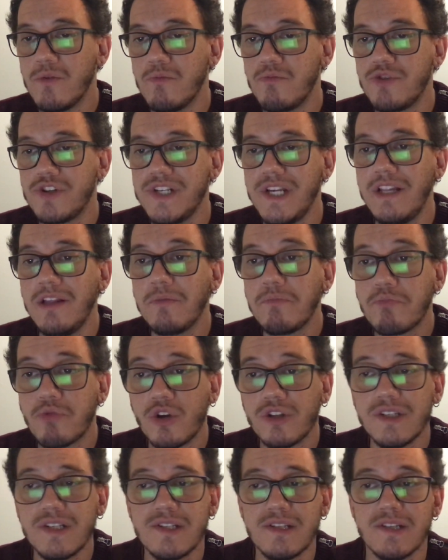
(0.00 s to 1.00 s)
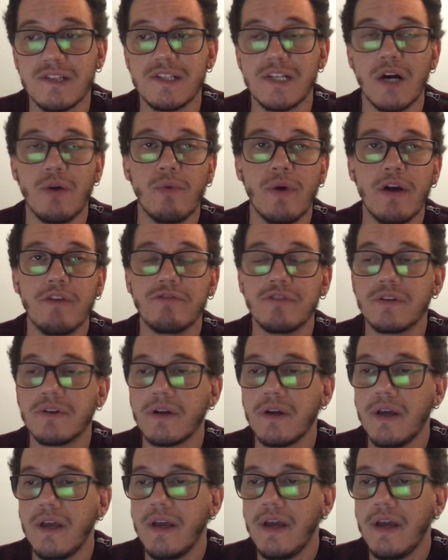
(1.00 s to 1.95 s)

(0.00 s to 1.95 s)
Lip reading: Brazilian Protestants, however,